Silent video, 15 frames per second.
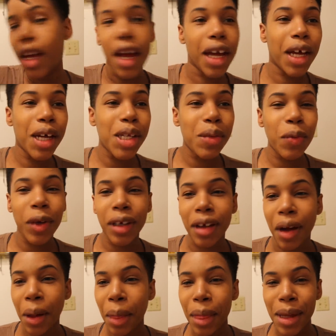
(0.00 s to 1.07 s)
And guess what,
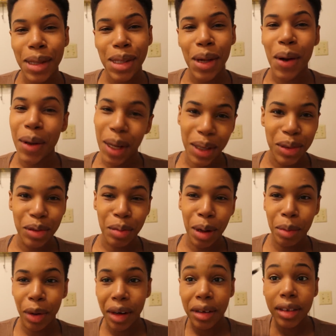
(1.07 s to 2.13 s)
y'all? That's all I do to my
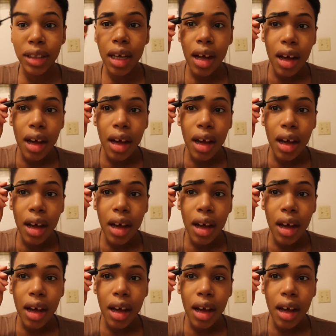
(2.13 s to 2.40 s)
brows.